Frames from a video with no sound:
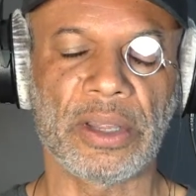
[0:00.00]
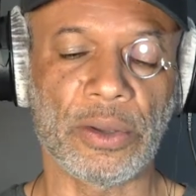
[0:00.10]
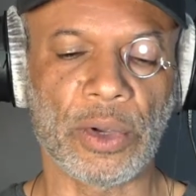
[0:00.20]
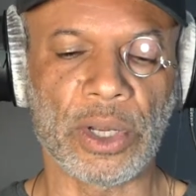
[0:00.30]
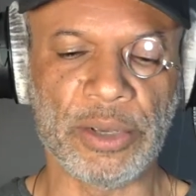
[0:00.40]

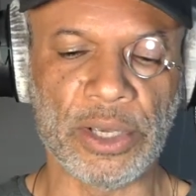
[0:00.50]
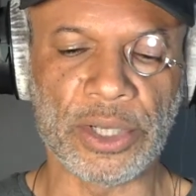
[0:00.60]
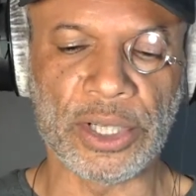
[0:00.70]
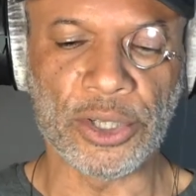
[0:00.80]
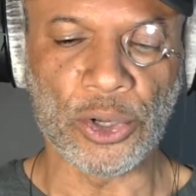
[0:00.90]
think we're going to be
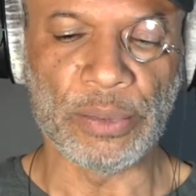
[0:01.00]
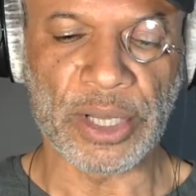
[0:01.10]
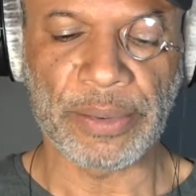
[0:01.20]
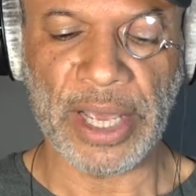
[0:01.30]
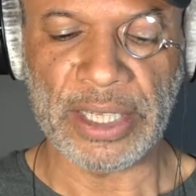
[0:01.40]
using Zoom at
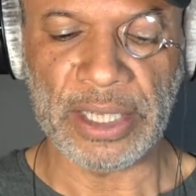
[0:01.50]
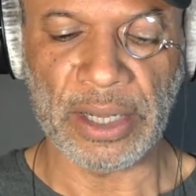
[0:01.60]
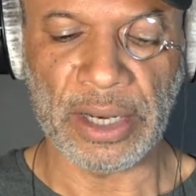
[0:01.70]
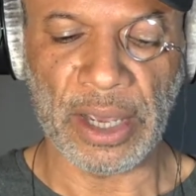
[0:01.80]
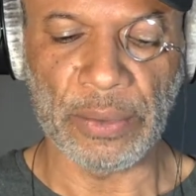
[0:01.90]
the places
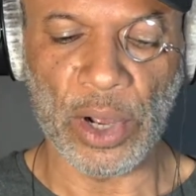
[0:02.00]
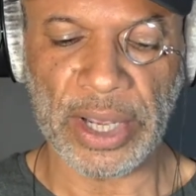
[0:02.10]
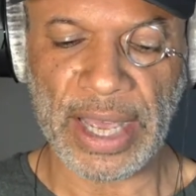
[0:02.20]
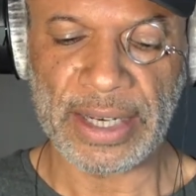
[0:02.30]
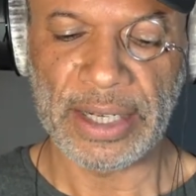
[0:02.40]
that I work
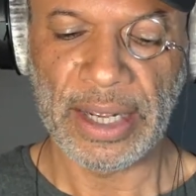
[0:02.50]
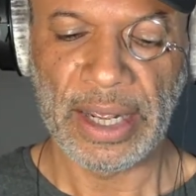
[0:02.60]
at.